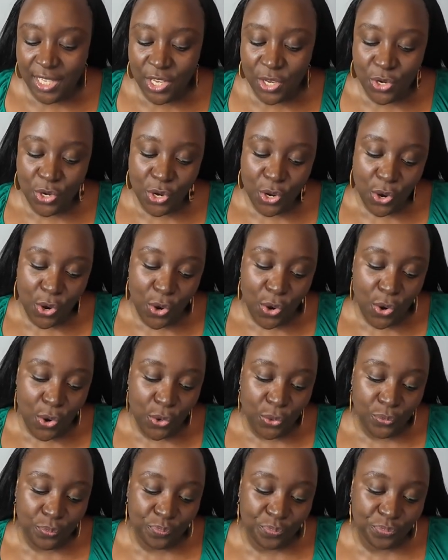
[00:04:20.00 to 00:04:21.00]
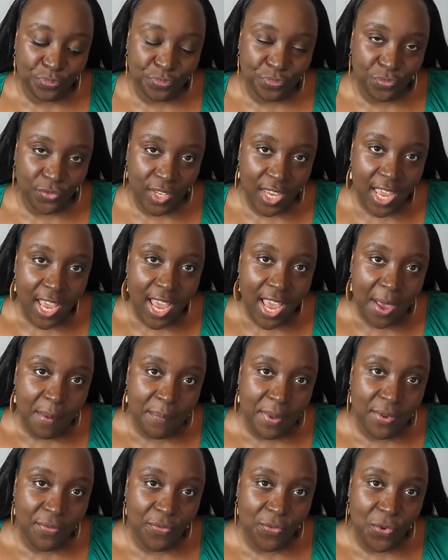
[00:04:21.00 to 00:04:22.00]
you know,
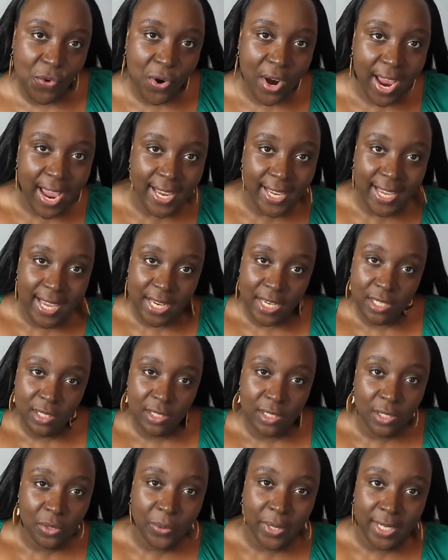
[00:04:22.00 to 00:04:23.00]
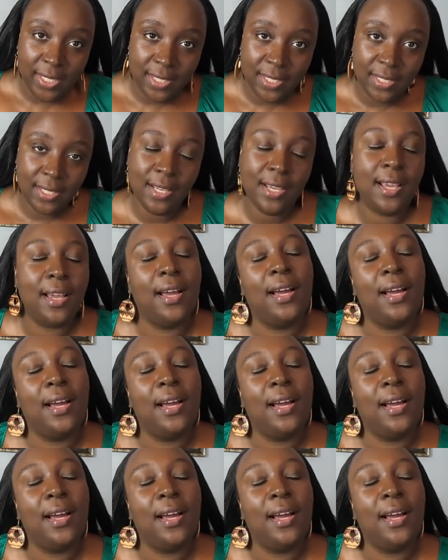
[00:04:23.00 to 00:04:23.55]
before I get into it,